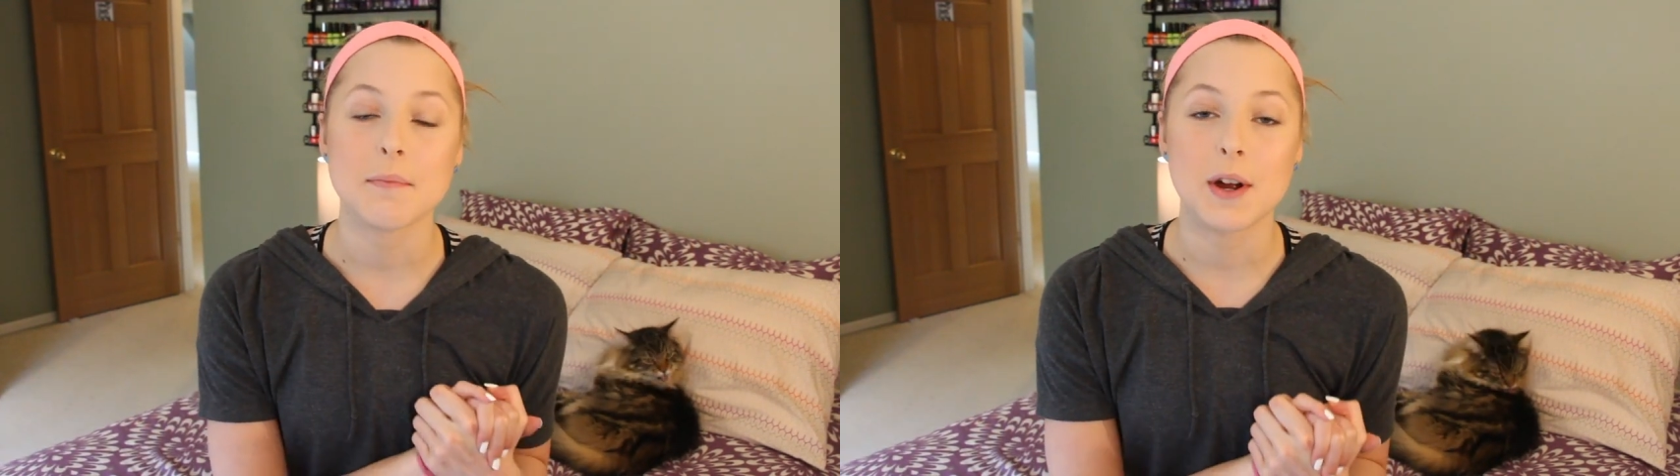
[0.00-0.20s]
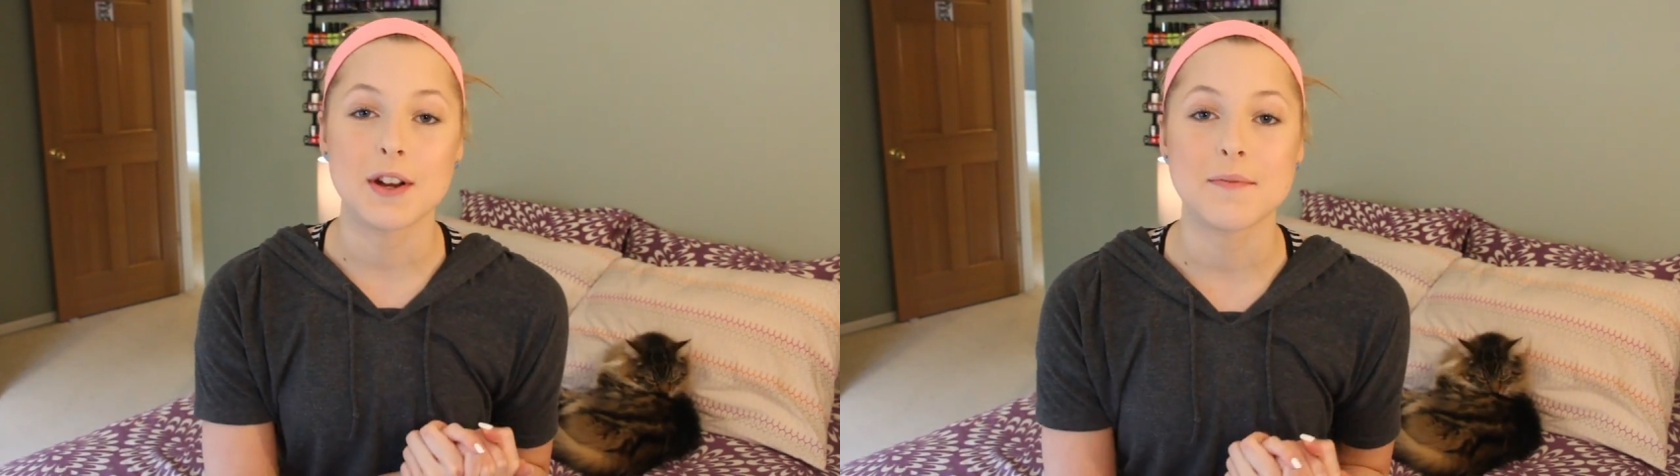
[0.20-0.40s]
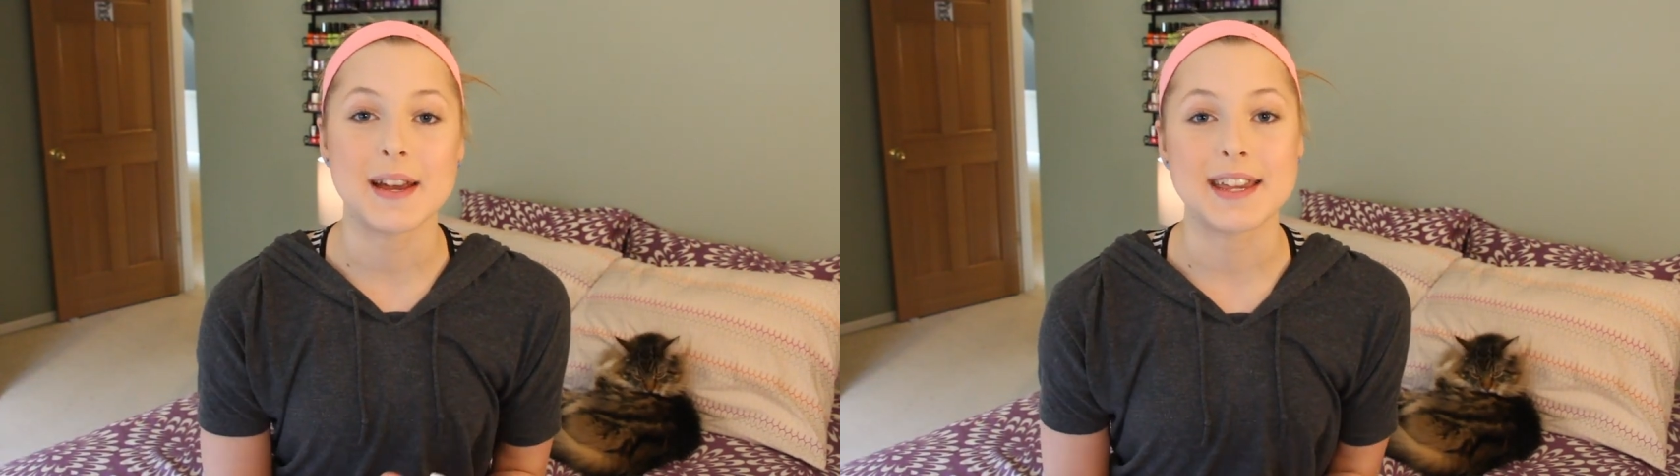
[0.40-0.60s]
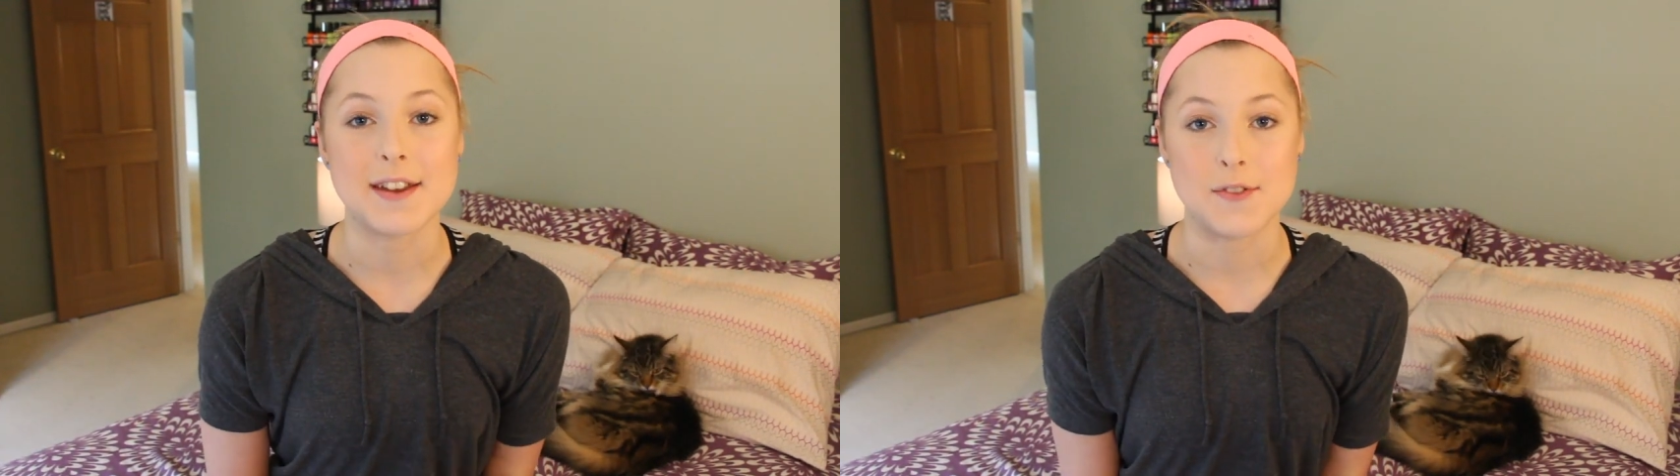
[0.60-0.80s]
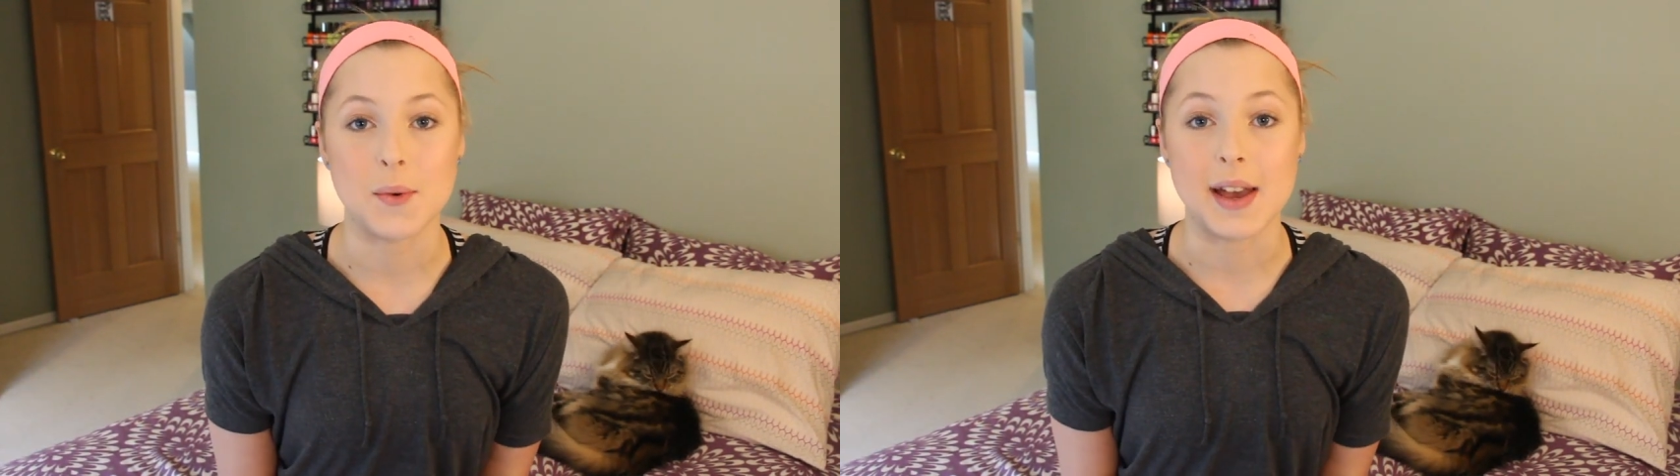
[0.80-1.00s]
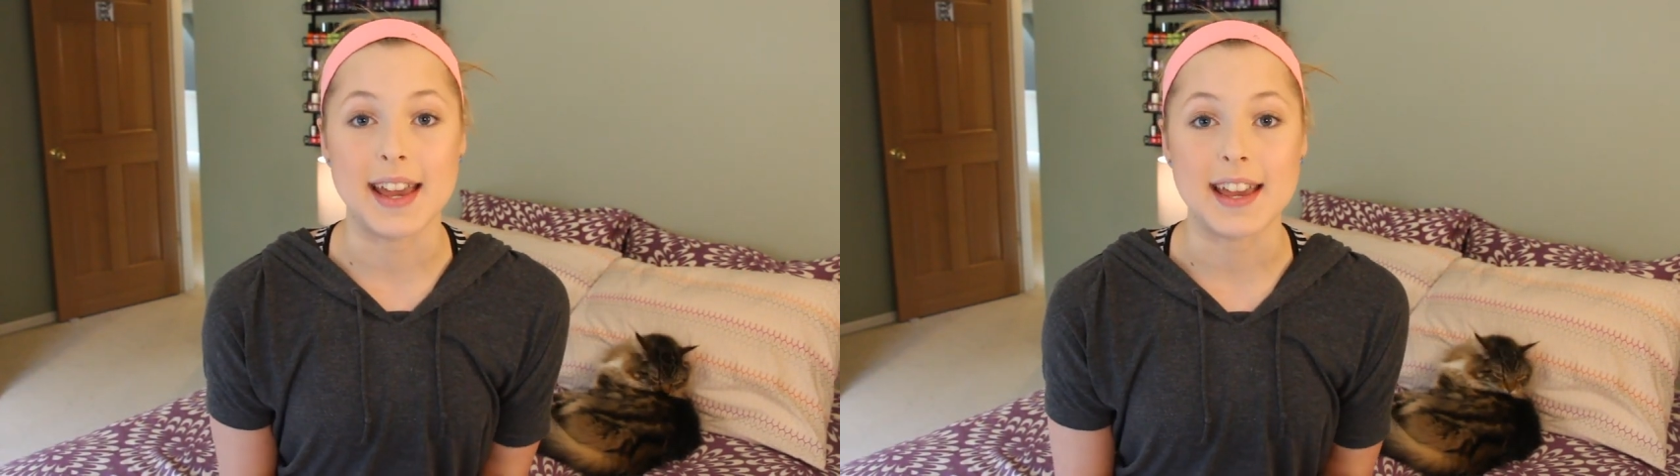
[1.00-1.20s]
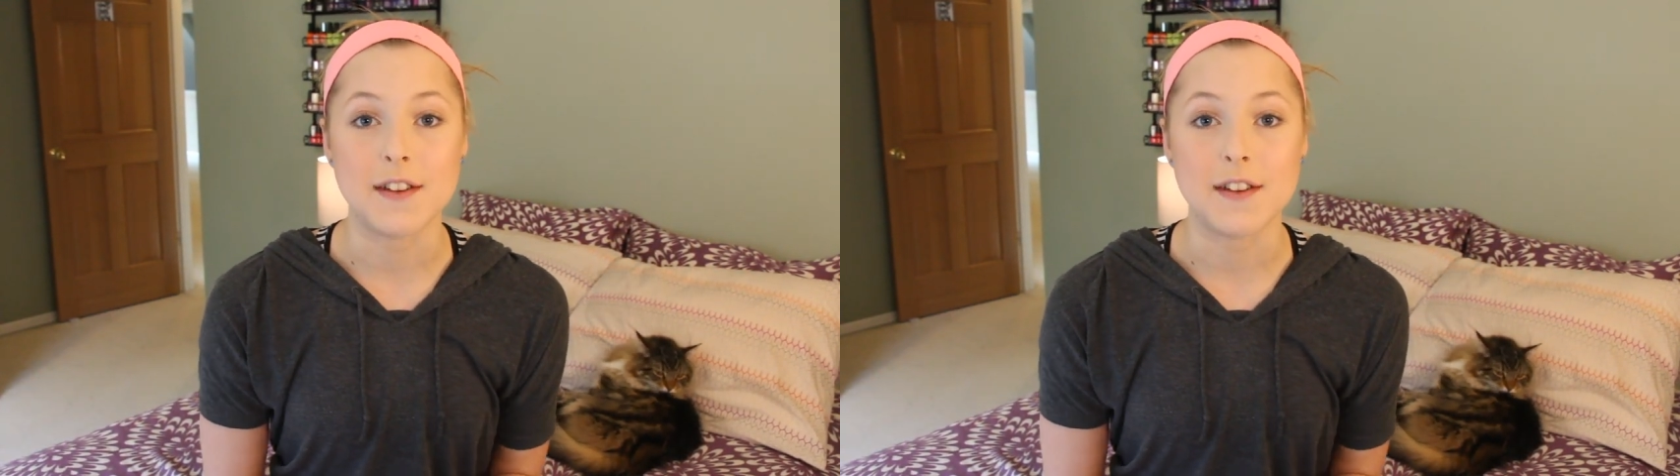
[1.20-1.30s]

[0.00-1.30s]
part of my giveaway.